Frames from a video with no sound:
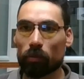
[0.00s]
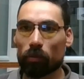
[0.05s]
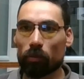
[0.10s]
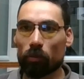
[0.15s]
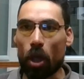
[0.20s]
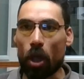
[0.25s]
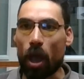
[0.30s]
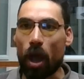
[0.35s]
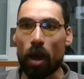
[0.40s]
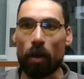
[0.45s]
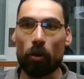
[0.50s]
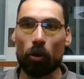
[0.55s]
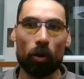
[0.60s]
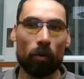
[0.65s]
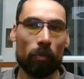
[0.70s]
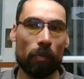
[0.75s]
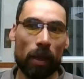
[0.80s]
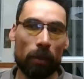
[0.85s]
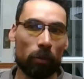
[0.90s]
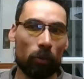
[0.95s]
Yeah, or
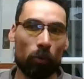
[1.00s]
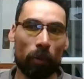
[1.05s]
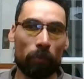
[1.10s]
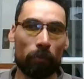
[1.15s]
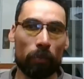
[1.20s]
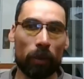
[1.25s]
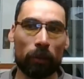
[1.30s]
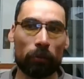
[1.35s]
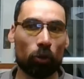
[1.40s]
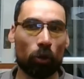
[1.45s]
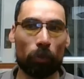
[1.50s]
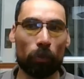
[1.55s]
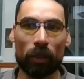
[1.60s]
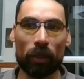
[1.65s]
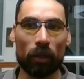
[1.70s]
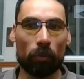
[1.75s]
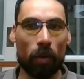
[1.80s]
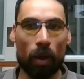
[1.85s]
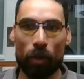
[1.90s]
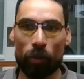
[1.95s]
maybe one big topic
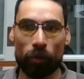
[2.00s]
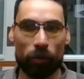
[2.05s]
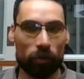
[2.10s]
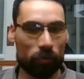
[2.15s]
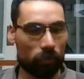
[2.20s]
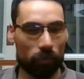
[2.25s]
a month.